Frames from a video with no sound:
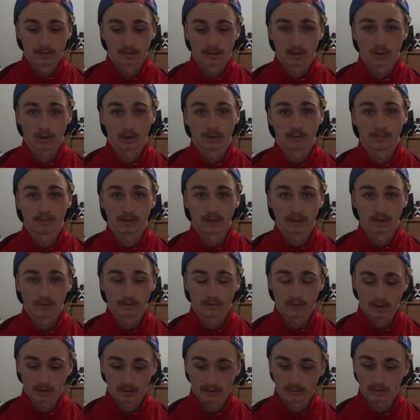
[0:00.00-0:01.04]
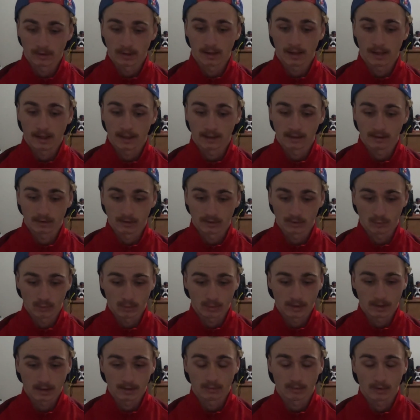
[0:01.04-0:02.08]
could be in victory lane this
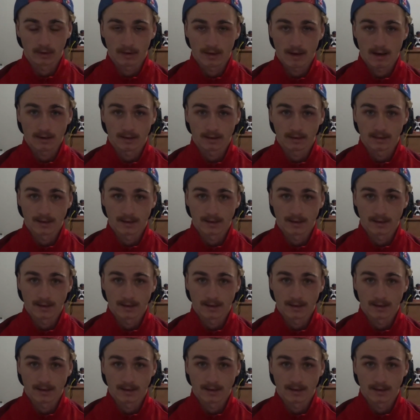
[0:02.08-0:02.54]
weekend without a